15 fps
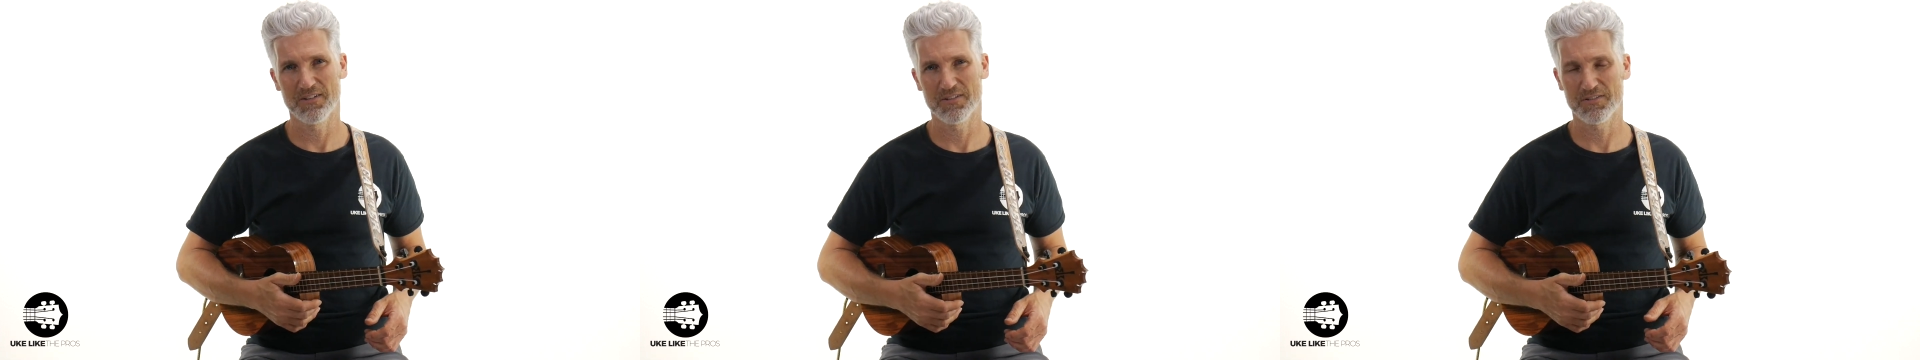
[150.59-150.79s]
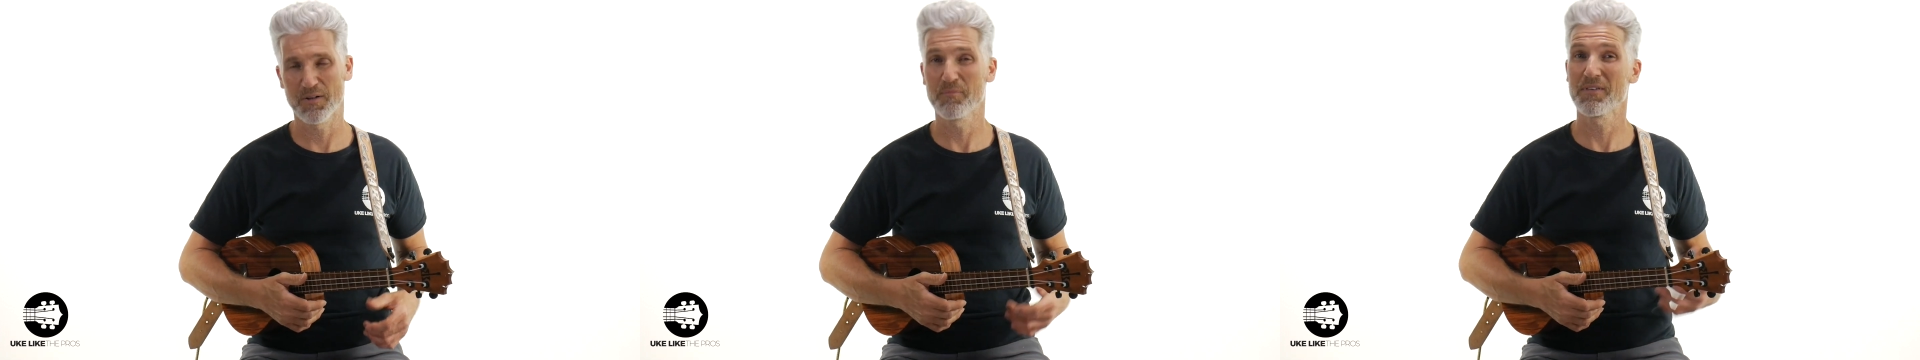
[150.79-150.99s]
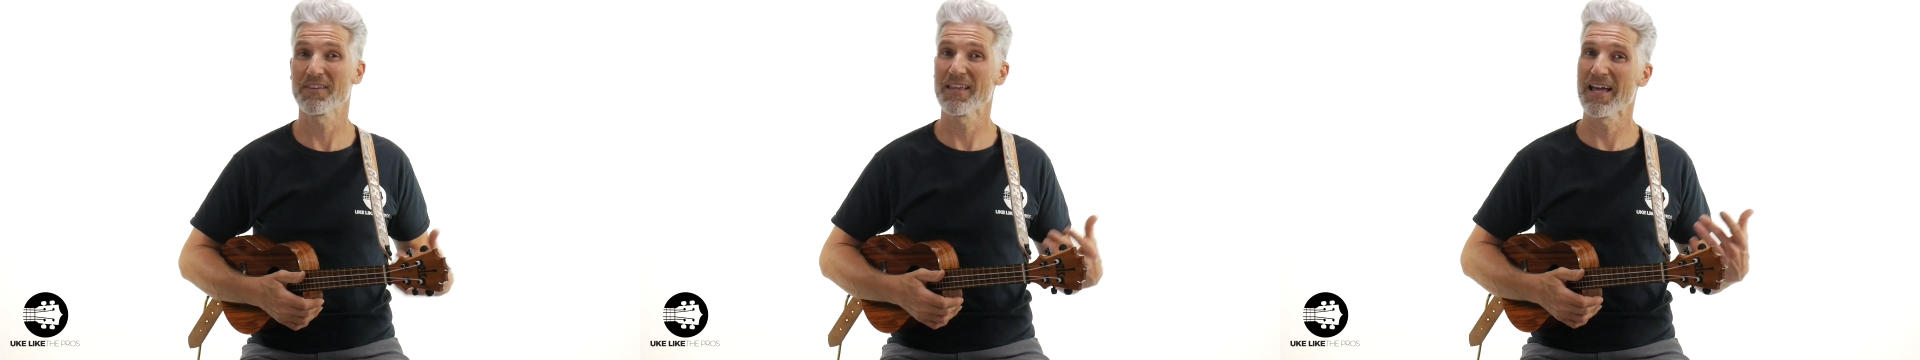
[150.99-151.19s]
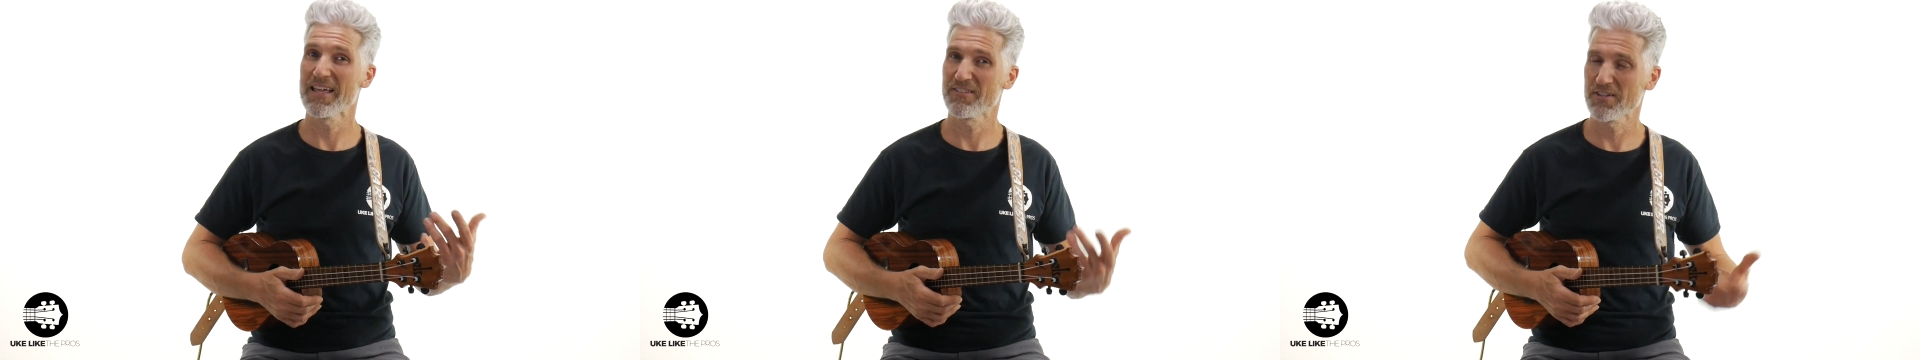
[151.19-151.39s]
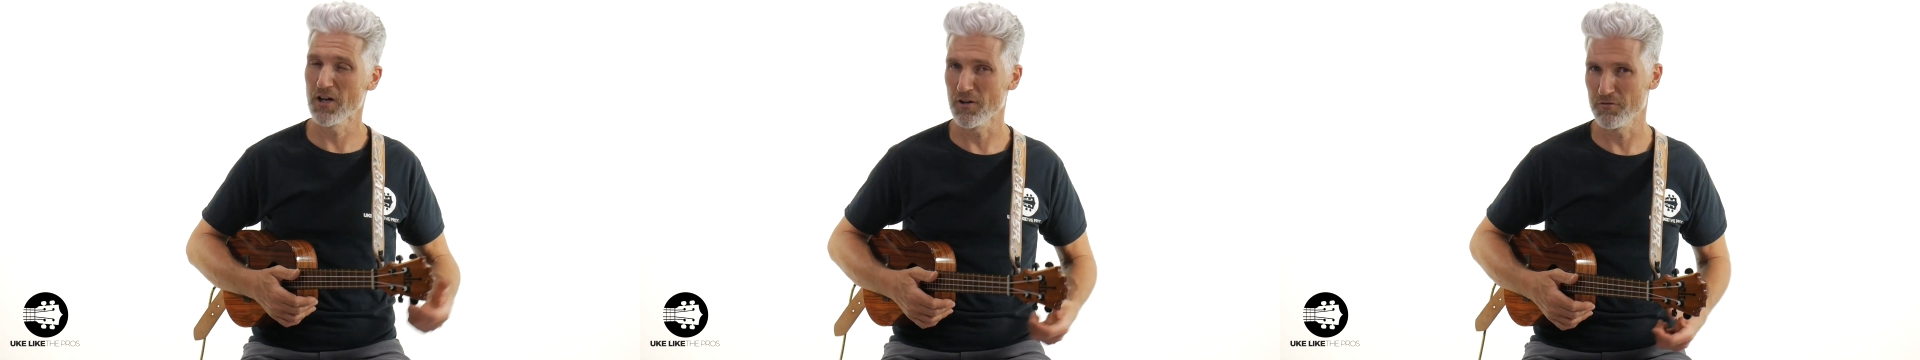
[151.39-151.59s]
something
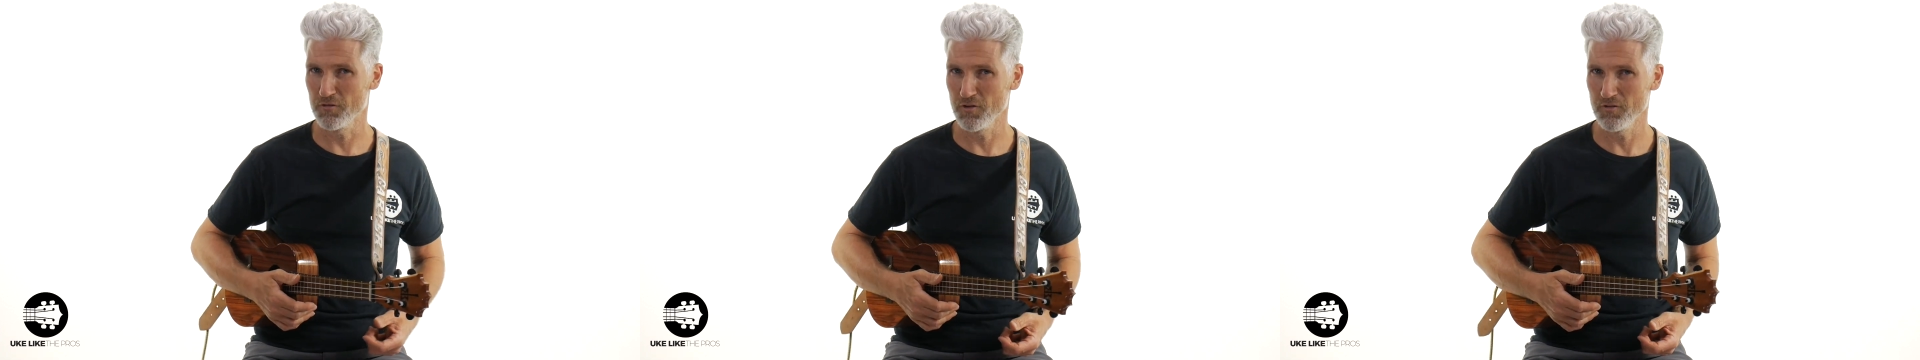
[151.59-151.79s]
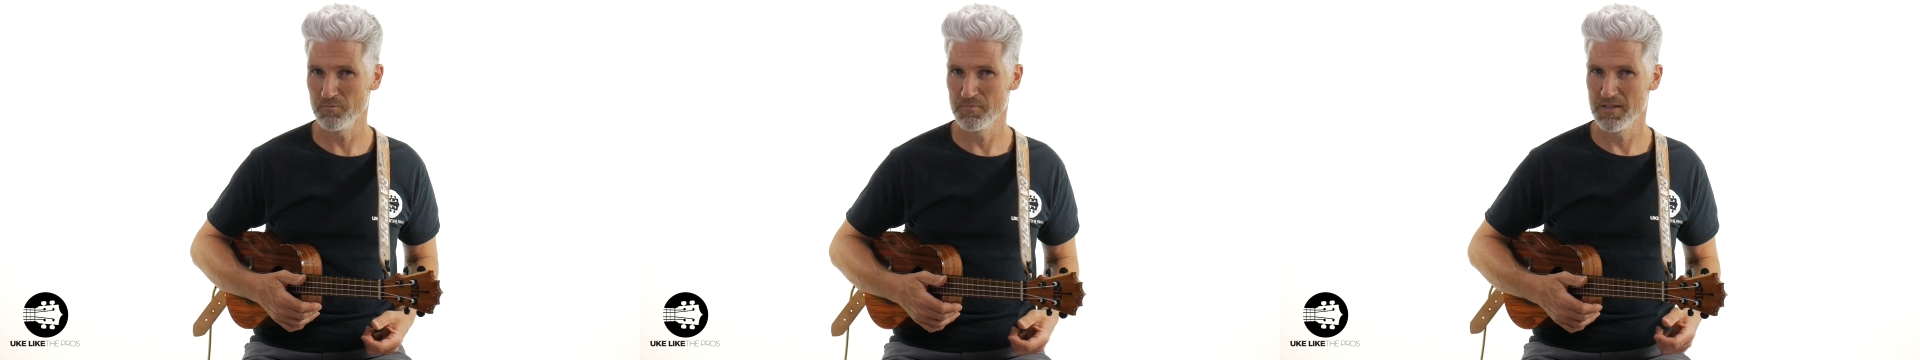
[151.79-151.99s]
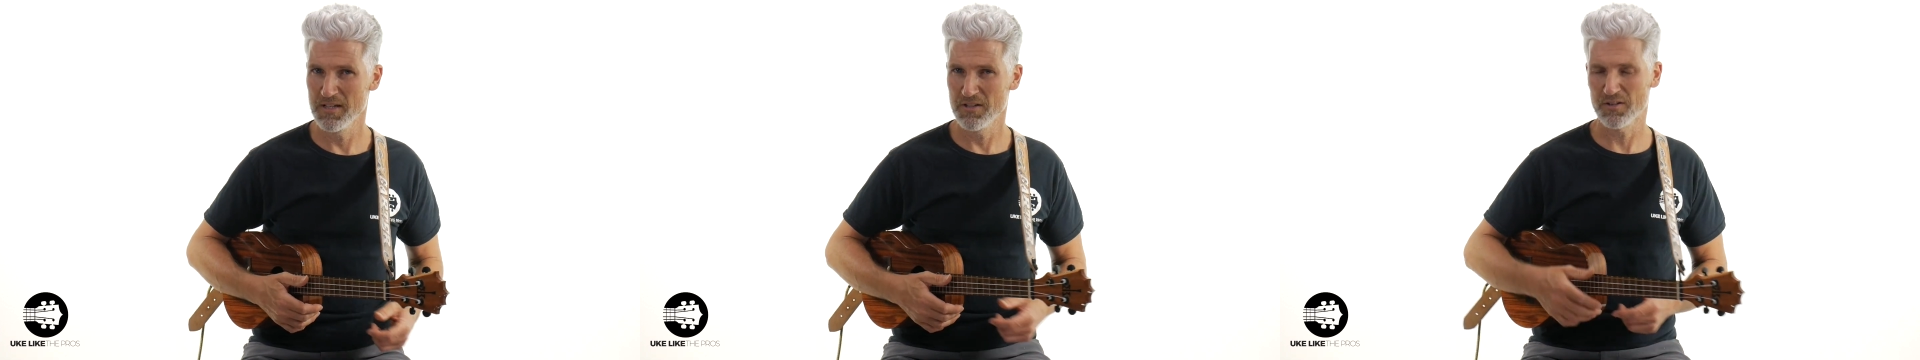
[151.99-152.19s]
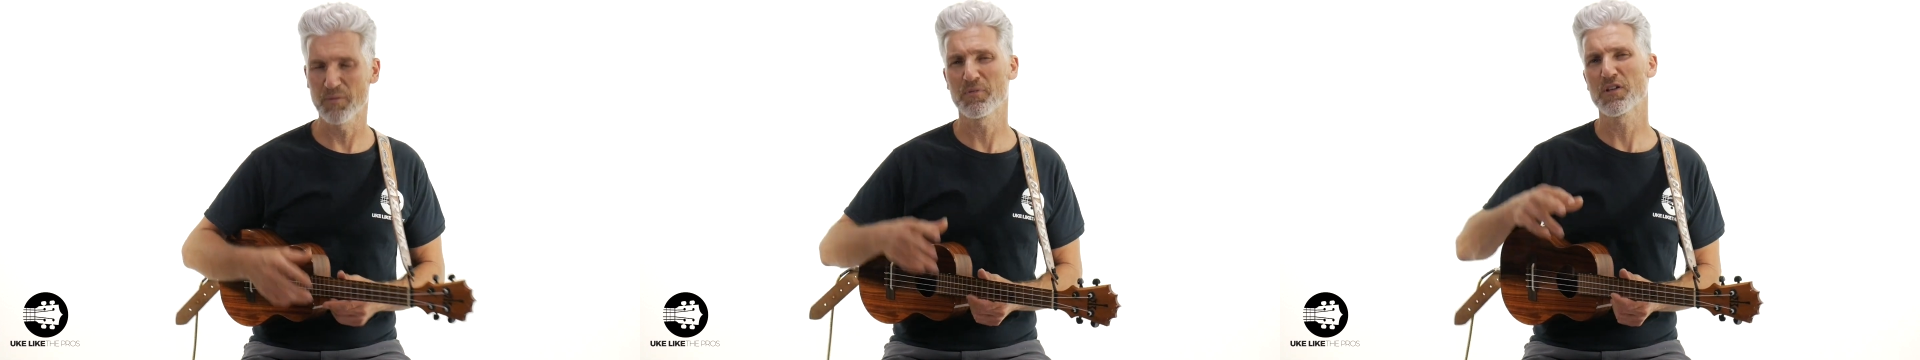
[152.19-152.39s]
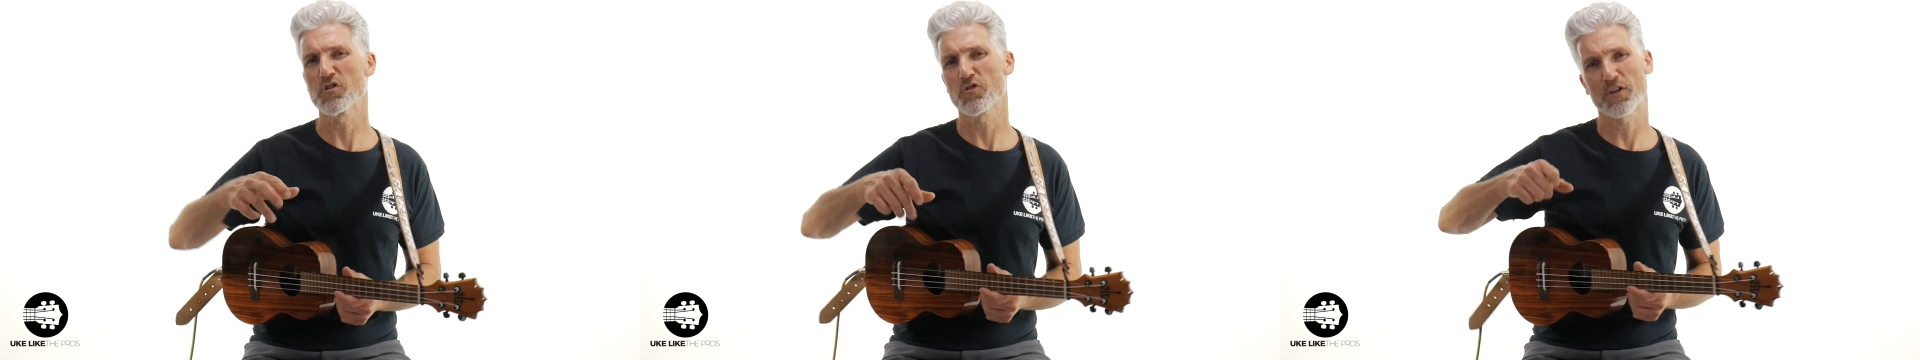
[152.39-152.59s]
that's helpful,
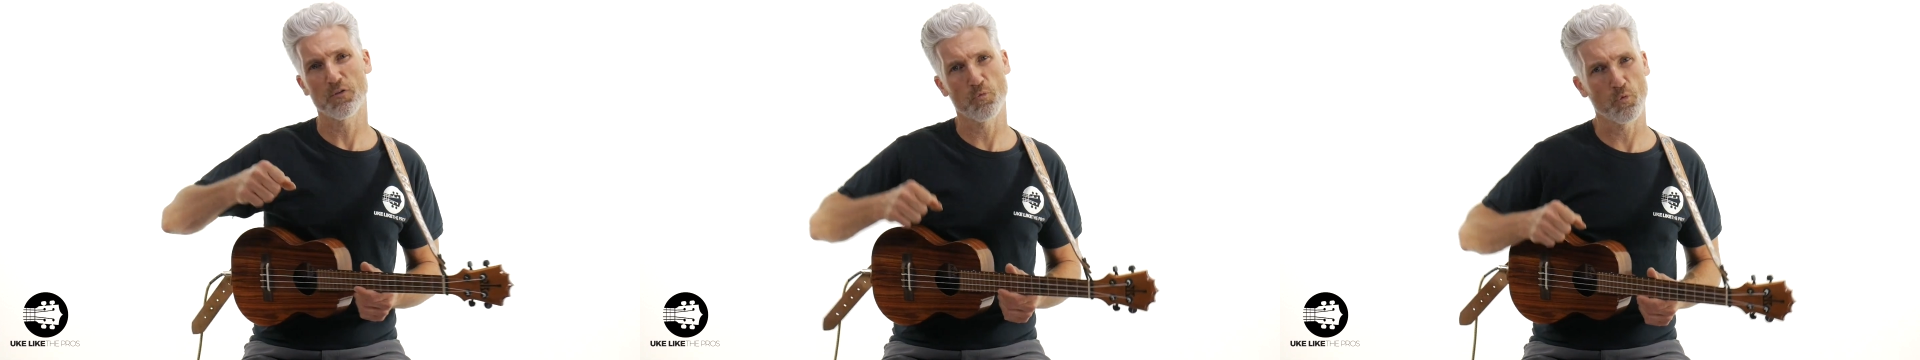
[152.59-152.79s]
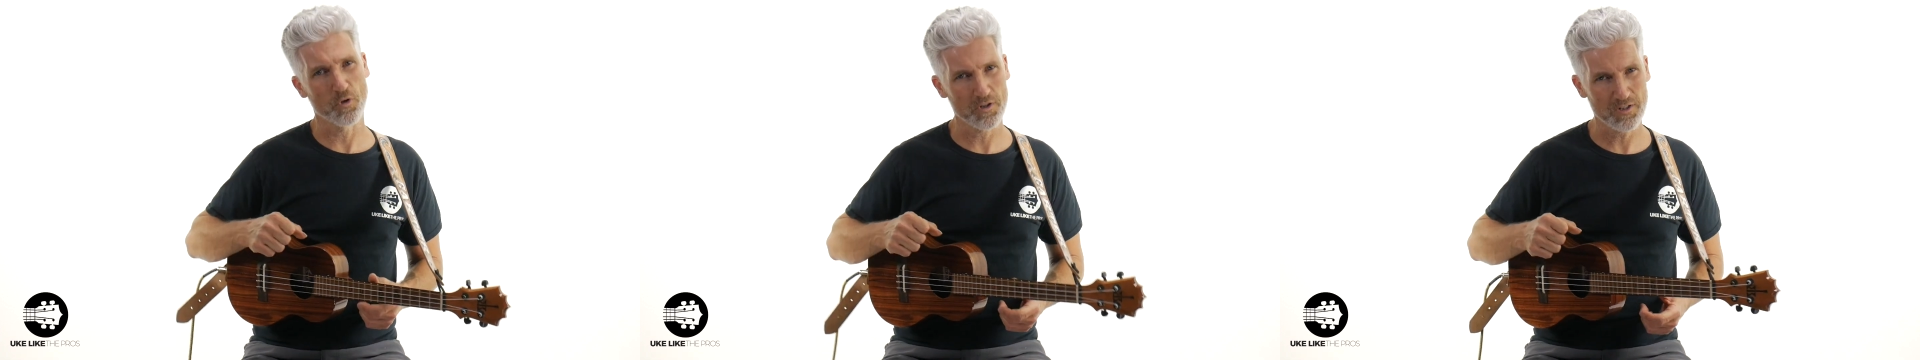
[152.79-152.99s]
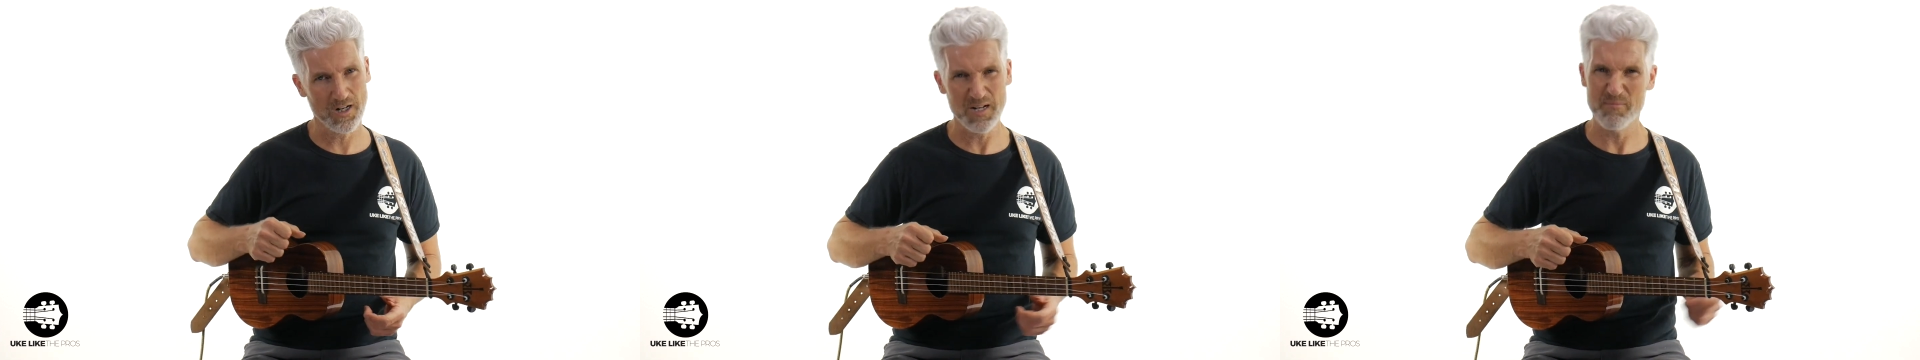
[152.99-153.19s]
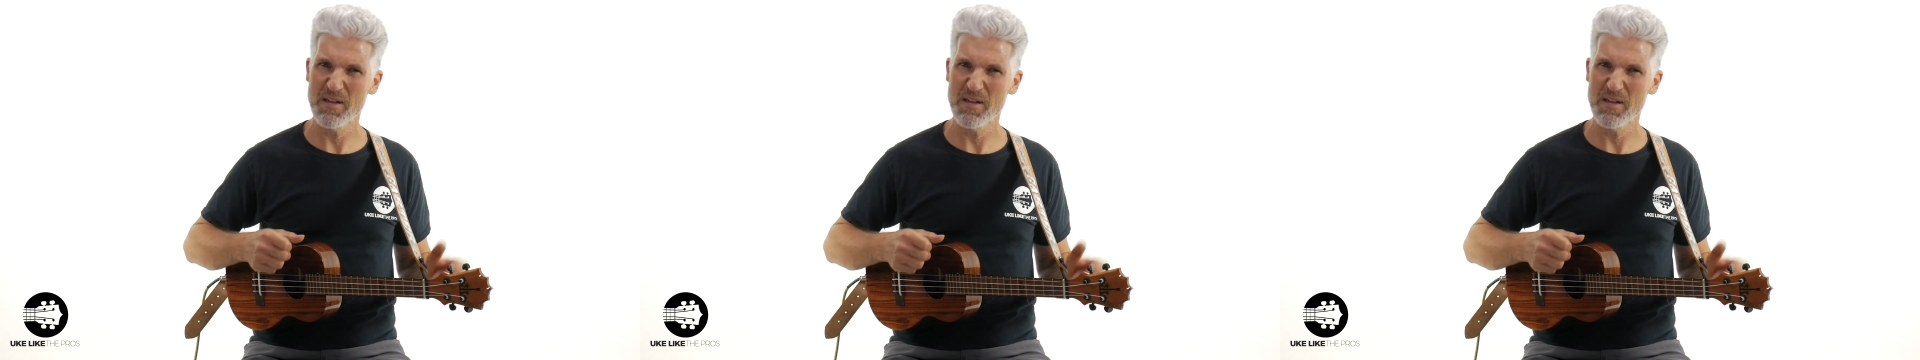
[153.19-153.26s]
something you can work on.